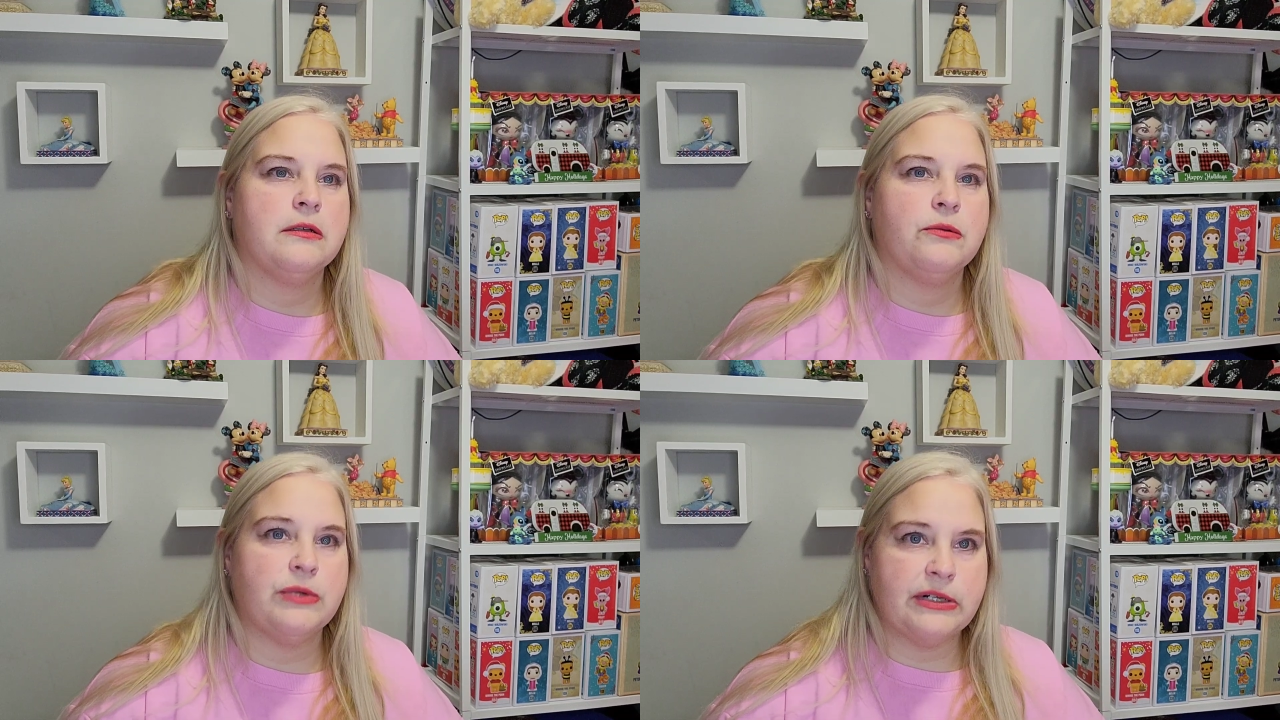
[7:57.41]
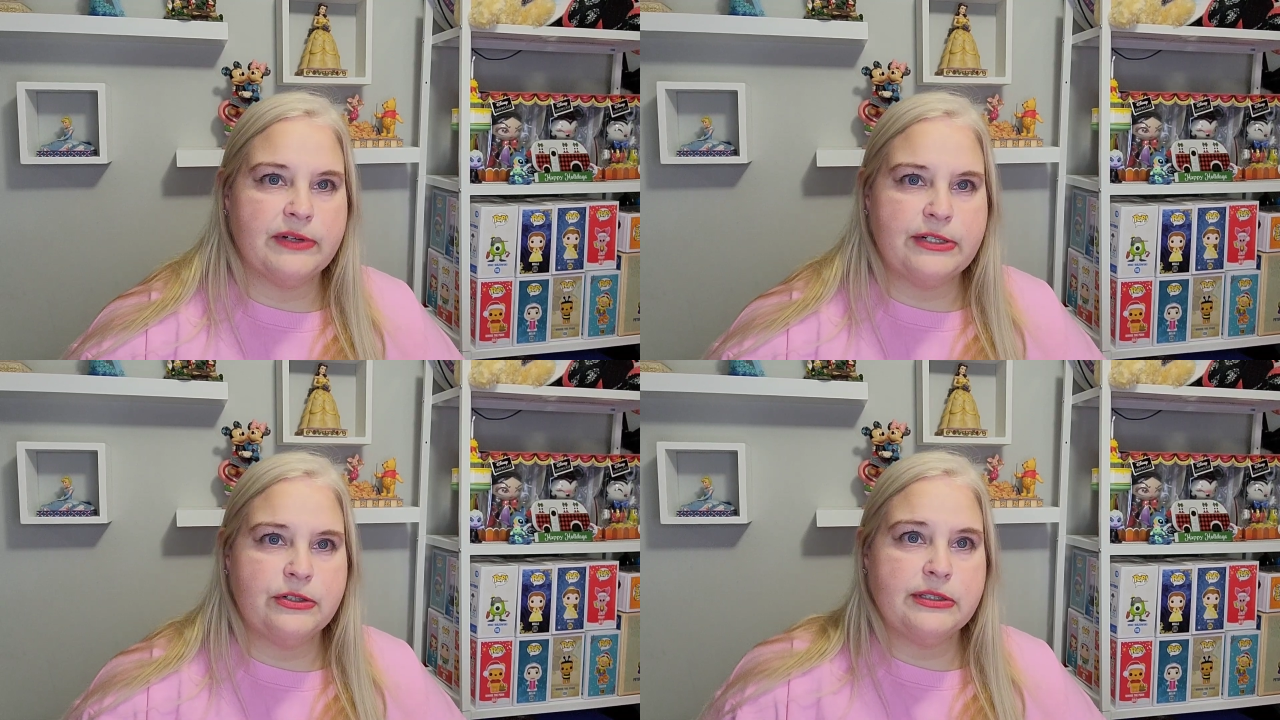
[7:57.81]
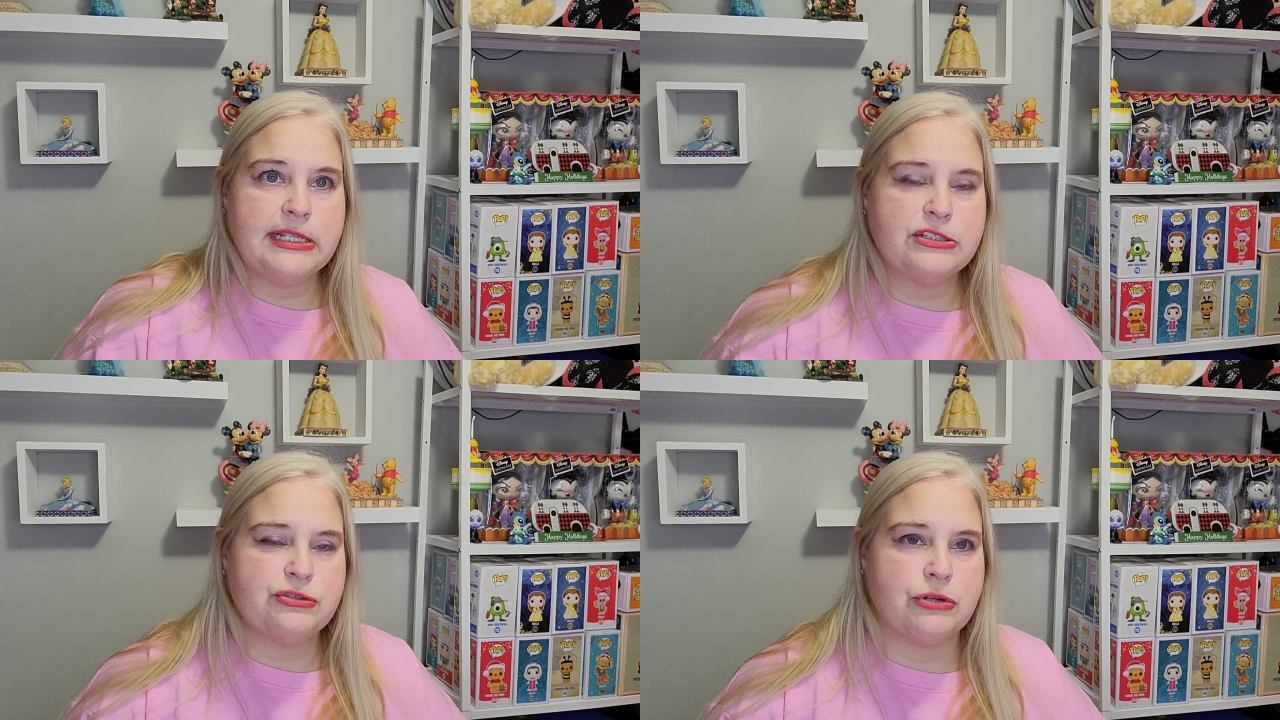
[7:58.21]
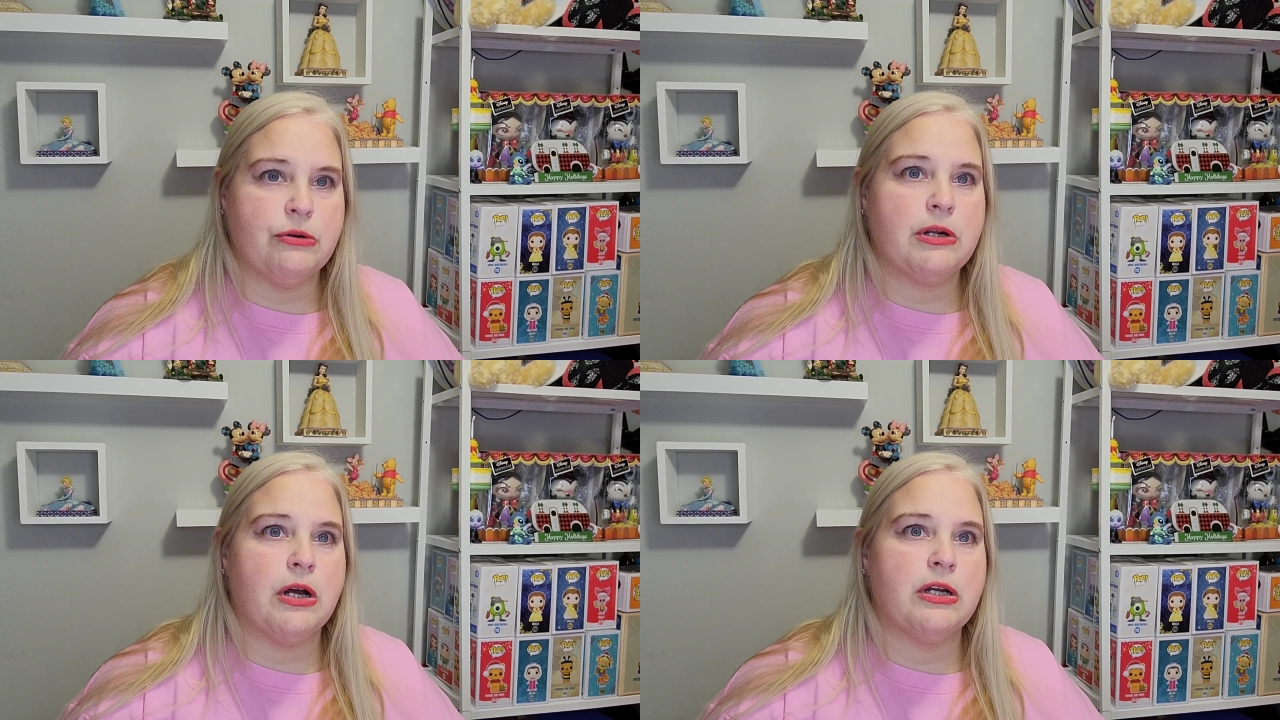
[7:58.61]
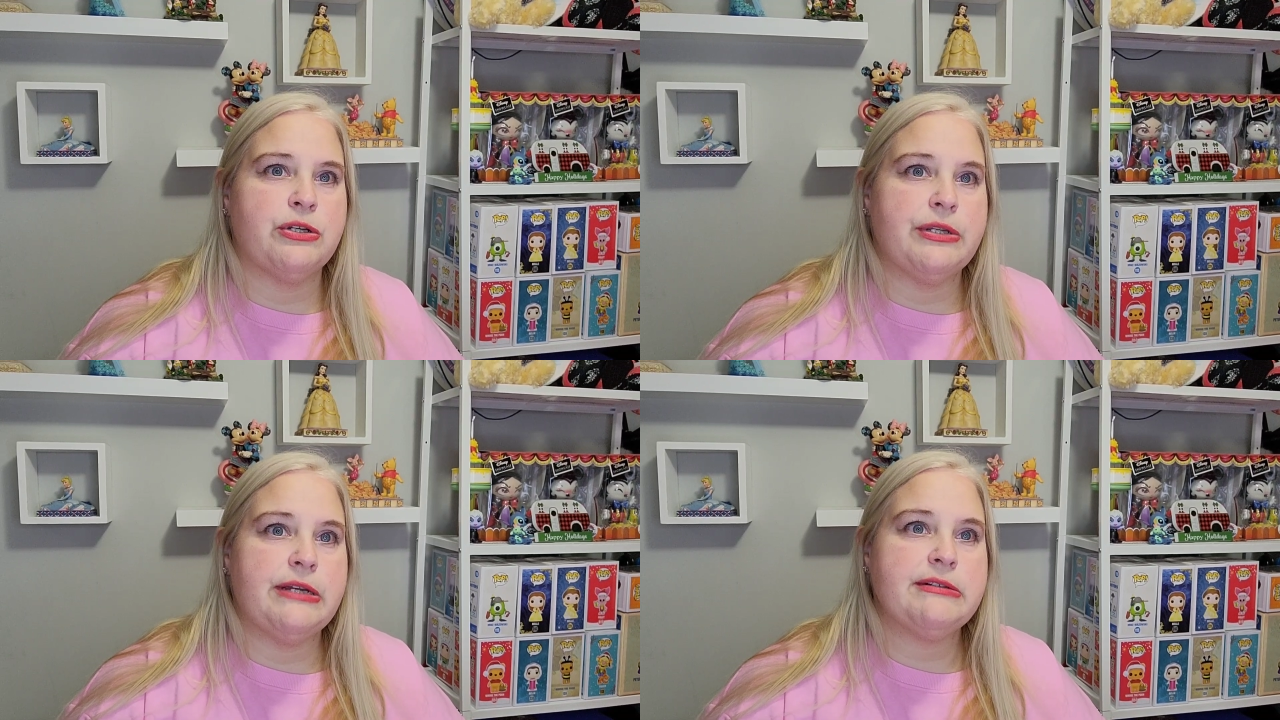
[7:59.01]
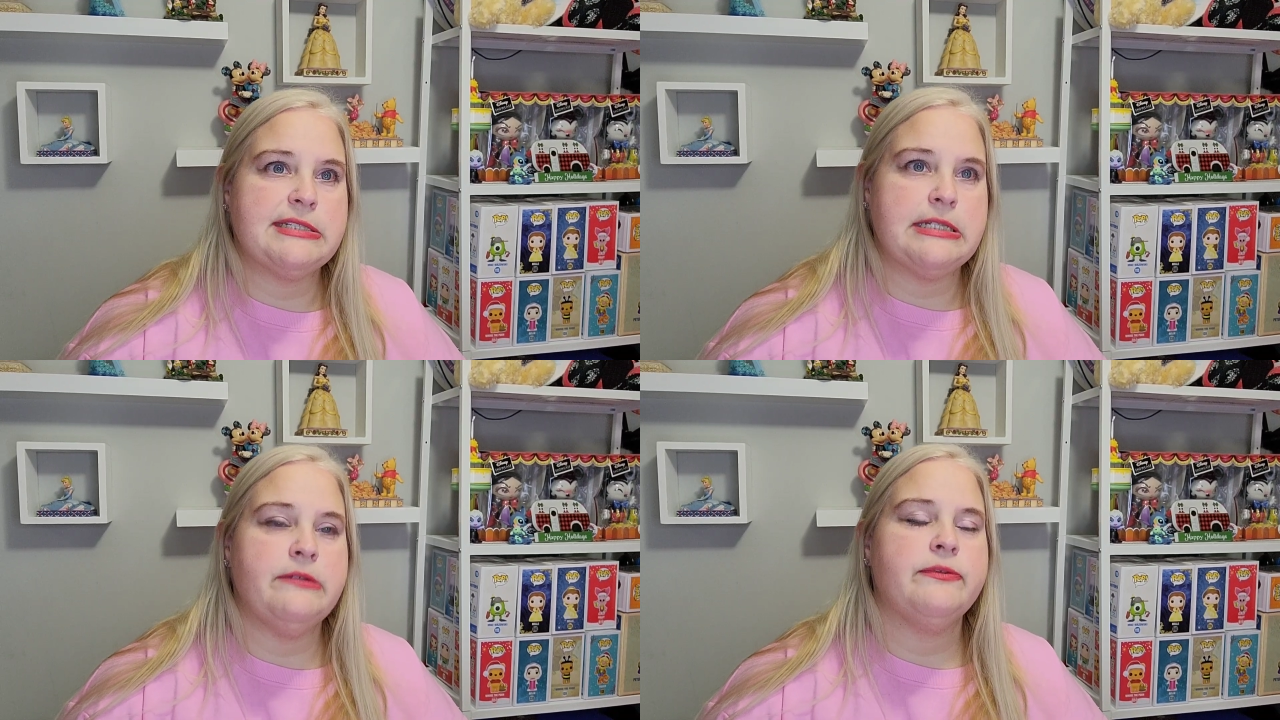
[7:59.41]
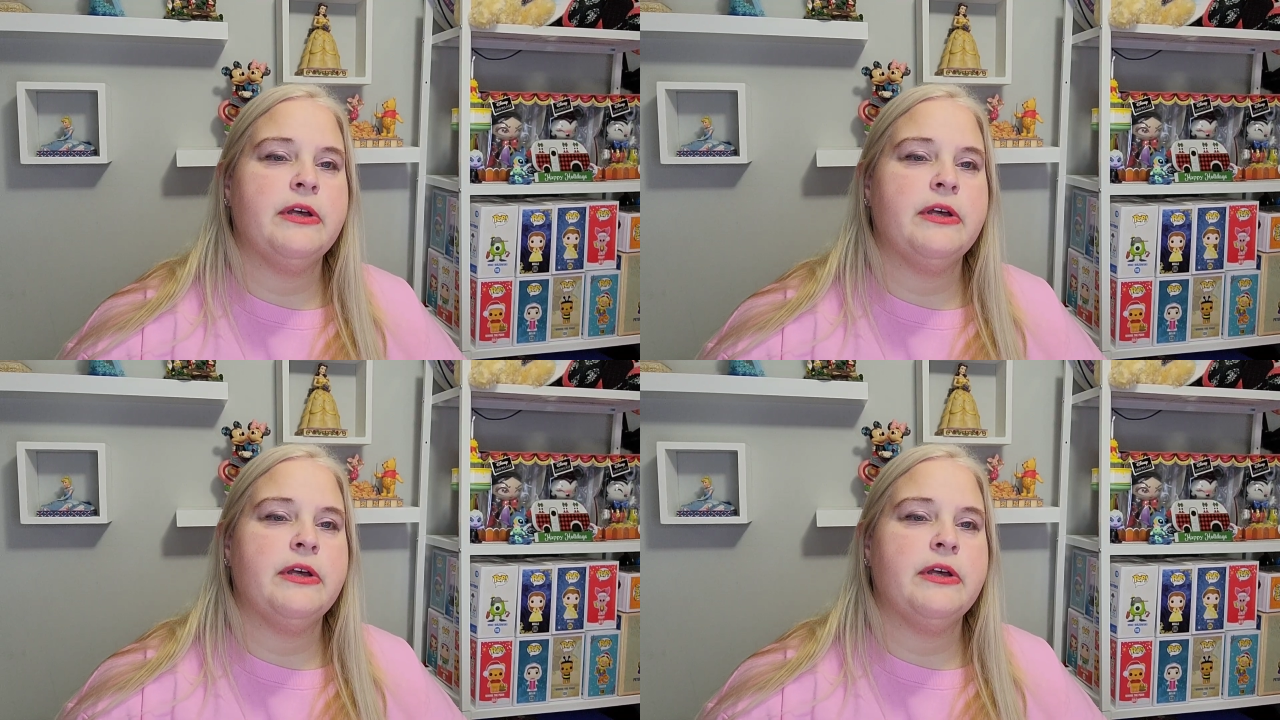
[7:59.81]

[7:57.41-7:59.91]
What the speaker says: Whenever I took that stroke on New Year's Eve,